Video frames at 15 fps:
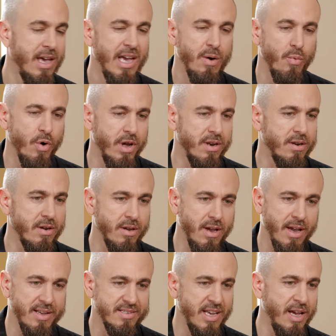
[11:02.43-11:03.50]
And one
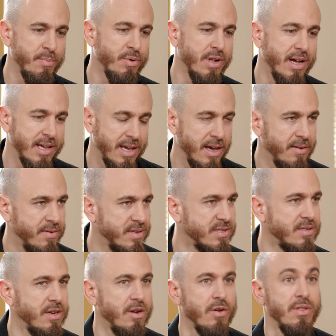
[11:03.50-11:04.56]
example I give
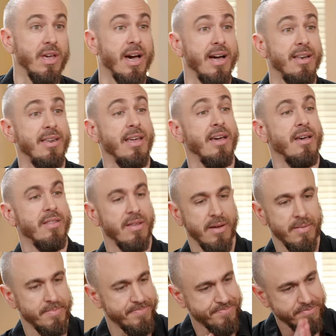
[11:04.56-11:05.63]
is you know the idea
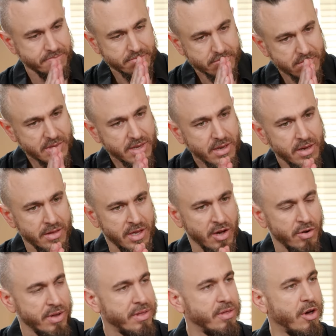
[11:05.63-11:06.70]
that the
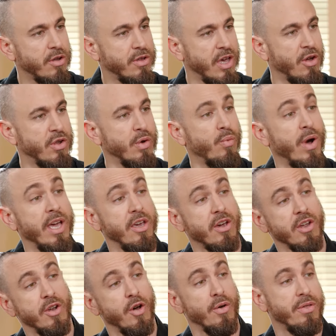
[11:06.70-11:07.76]
only the only way you
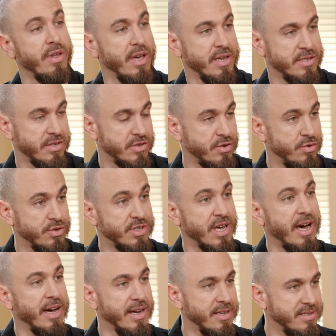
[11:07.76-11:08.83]
can know things is through
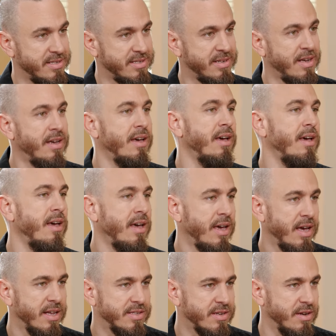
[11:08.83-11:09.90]
science.
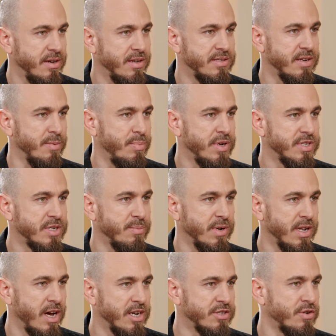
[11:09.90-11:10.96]
It's a it's an
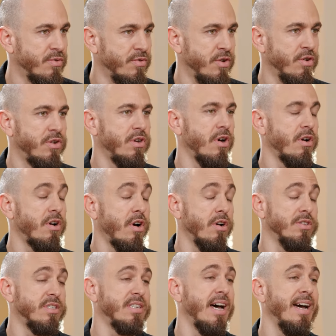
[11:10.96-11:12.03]
epistemological view
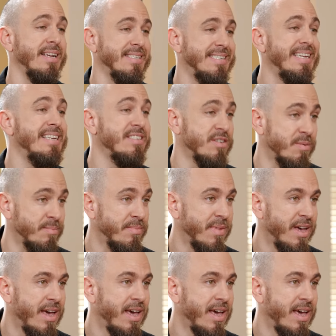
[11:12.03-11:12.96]
called scientism.